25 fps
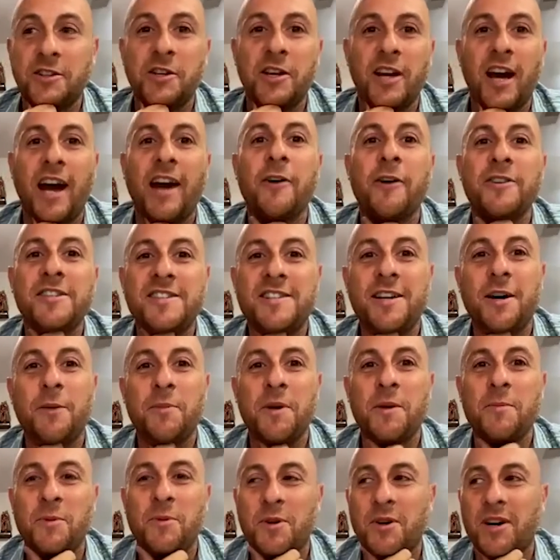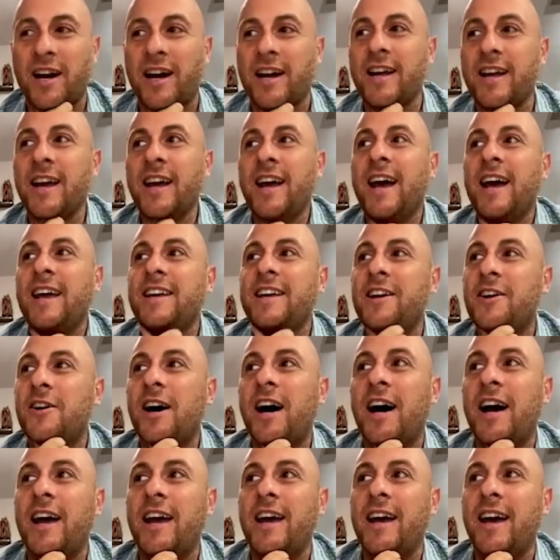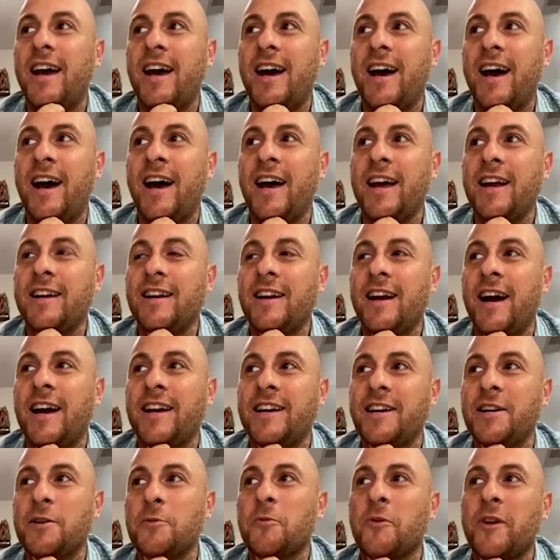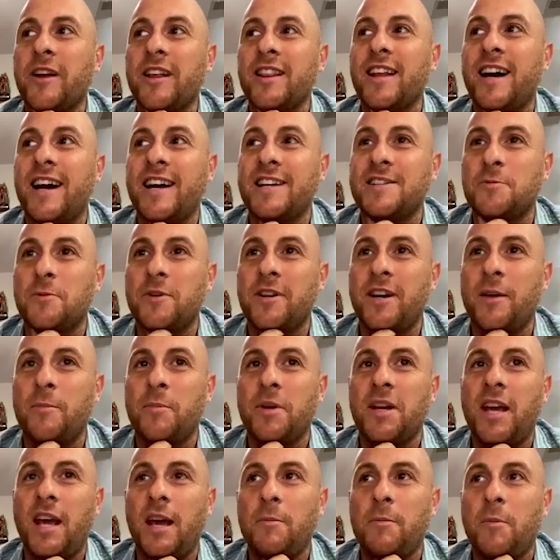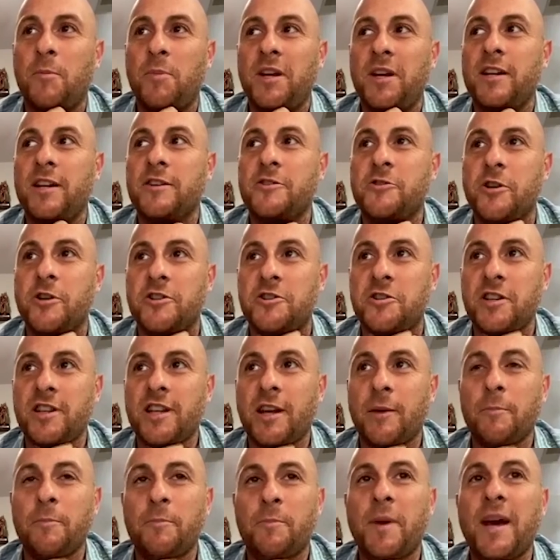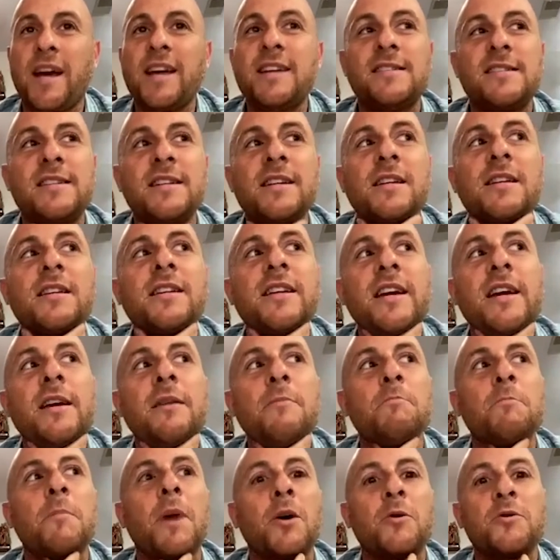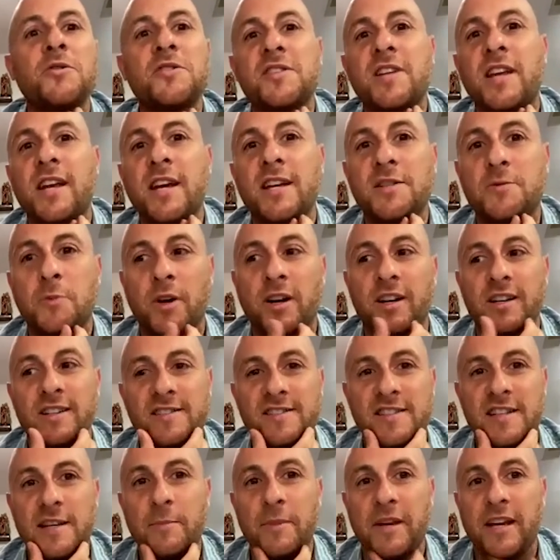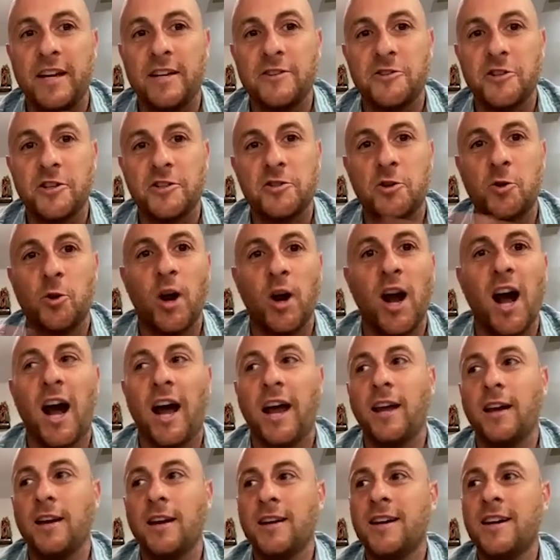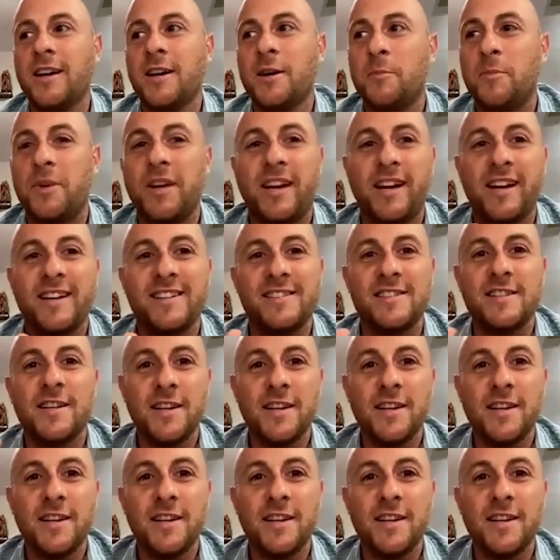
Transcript: I always tell people, I didn't realize when I became a pediatrician that basically most kids were going to see me and just cry, because,